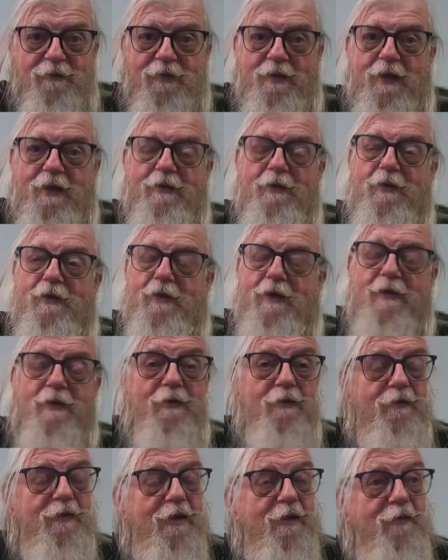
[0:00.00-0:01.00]
I
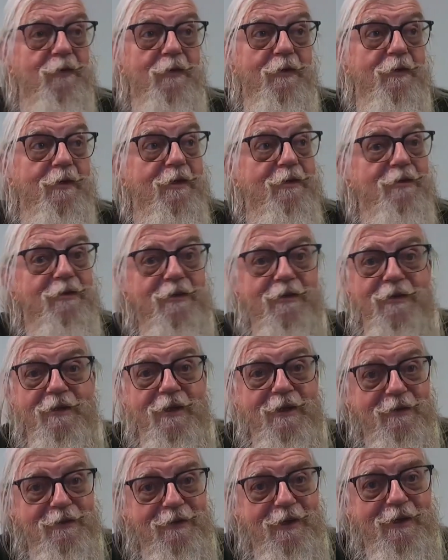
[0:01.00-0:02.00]
think 54,
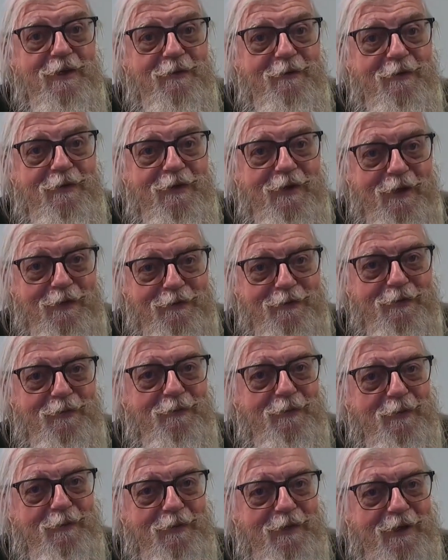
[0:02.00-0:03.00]
860, 91, I still
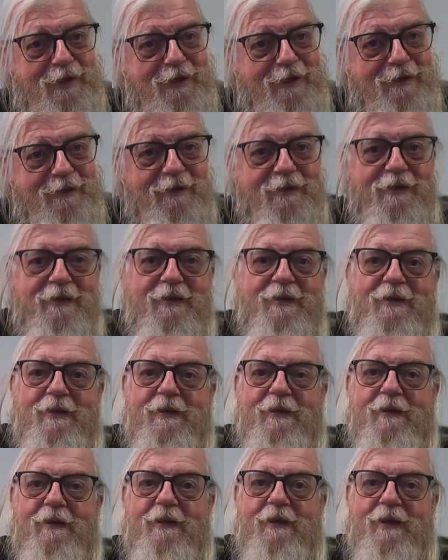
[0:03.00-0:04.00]
remember that.
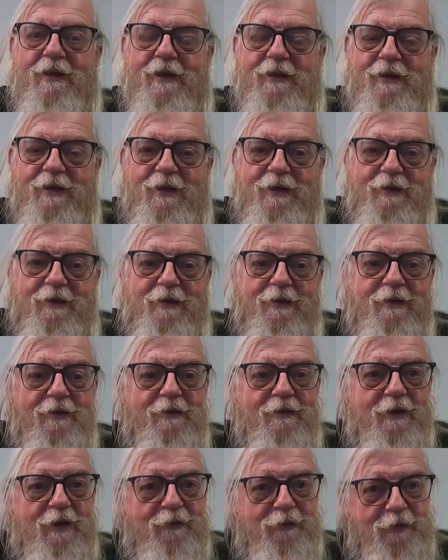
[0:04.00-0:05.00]
And then,
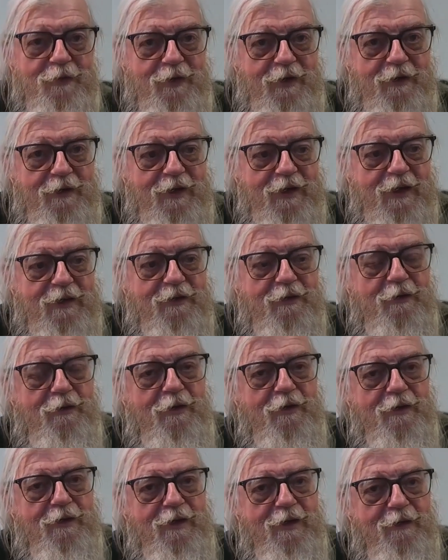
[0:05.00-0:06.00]
then from there, I had to go
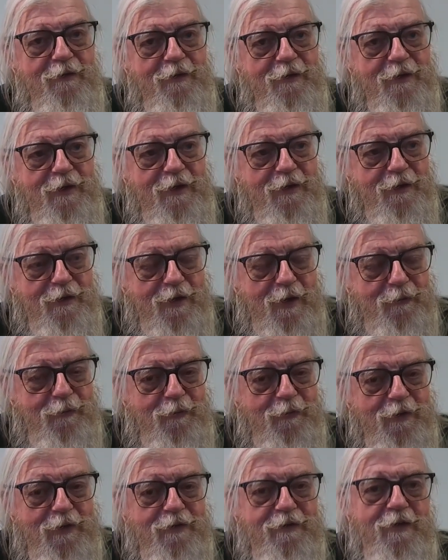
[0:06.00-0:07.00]
on leave for another couple
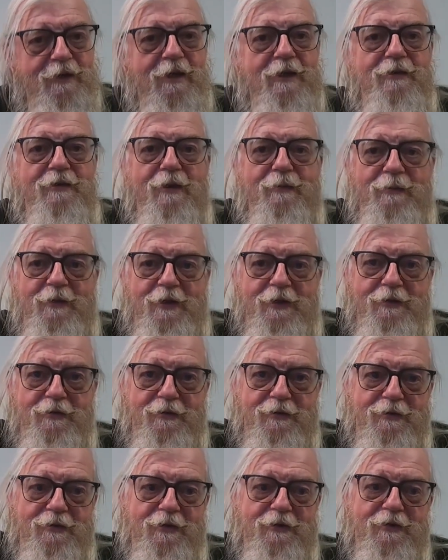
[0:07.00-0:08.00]
of weeks, and they sent me to
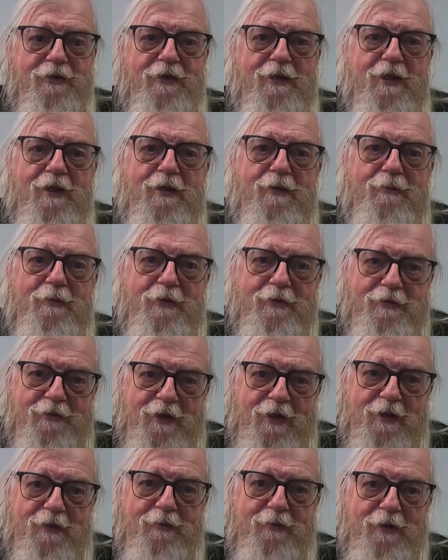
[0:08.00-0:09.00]
CCK Air Base
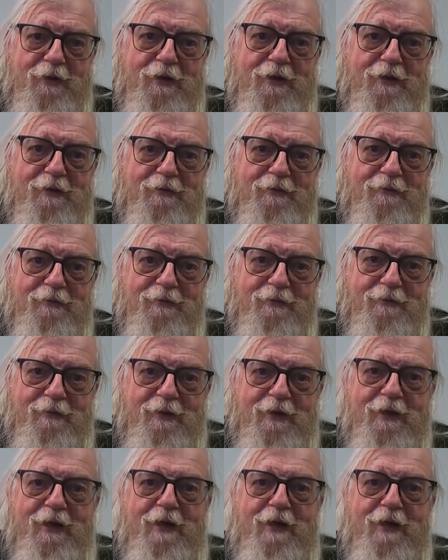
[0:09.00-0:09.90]
Taiwan. Wow.